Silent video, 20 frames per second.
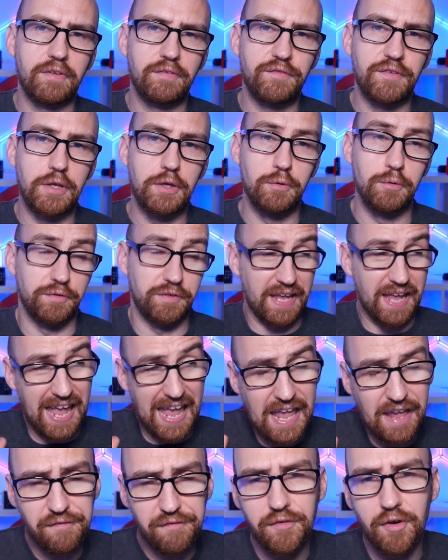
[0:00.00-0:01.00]
of views,
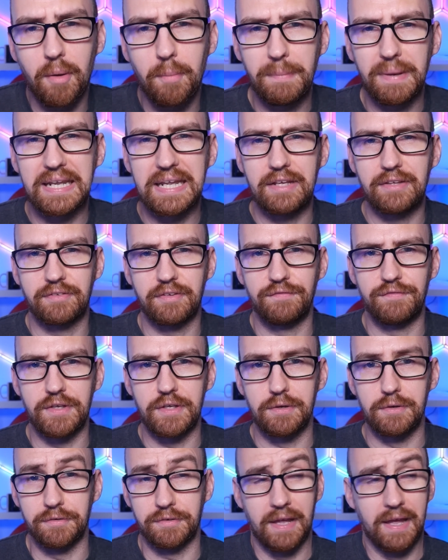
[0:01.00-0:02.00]
if not millions of
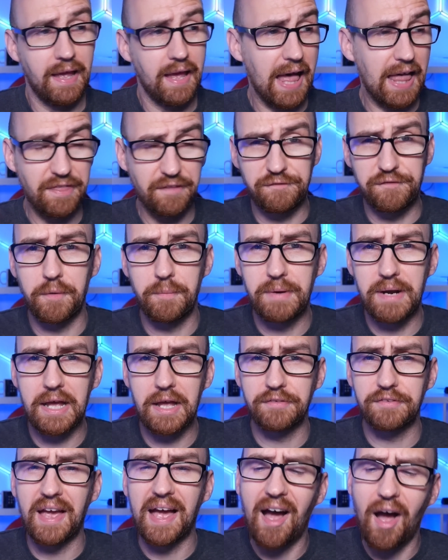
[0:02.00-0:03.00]
views, and the
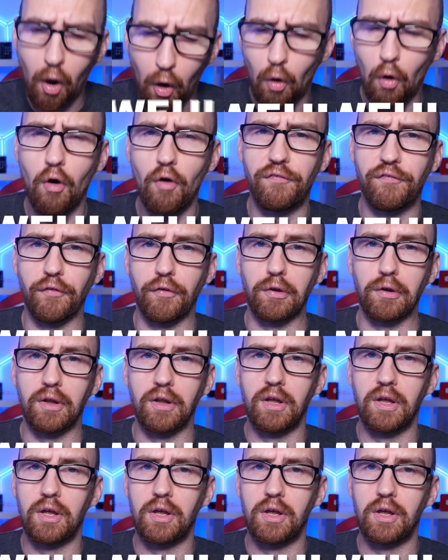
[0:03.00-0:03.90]
thumbnails are awful.